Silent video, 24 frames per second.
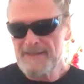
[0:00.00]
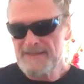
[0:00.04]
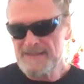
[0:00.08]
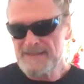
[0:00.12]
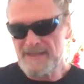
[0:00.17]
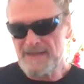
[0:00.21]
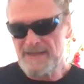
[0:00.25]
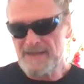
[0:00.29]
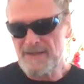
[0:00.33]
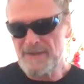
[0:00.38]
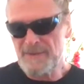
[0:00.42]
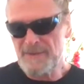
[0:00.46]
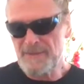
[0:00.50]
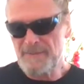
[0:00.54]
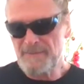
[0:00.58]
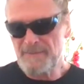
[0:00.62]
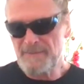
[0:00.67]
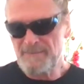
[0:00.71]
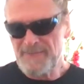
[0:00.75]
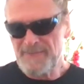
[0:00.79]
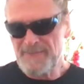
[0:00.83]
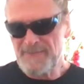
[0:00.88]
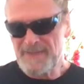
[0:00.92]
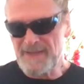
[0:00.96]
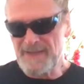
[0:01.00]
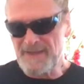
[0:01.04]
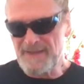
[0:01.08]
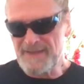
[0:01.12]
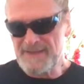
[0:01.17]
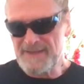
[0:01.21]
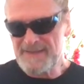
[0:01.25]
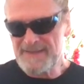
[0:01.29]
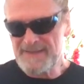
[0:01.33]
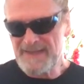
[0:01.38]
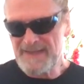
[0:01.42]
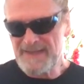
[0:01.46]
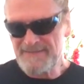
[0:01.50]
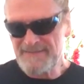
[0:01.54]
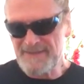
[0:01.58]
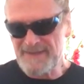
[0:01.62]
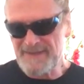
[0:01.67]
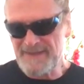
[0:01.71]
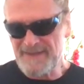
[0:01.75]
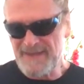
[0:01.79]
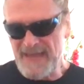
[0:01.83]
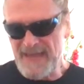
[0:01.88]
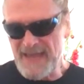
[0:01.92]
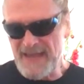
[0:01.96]
So, there's
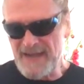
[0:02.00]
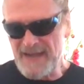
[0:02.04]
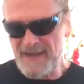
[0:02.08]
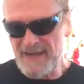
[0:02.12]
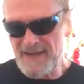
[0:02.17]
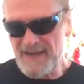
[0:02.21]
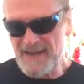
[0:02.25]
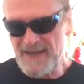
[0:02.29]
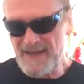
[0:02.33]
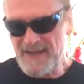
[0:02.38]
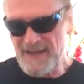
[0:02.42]
definitely that.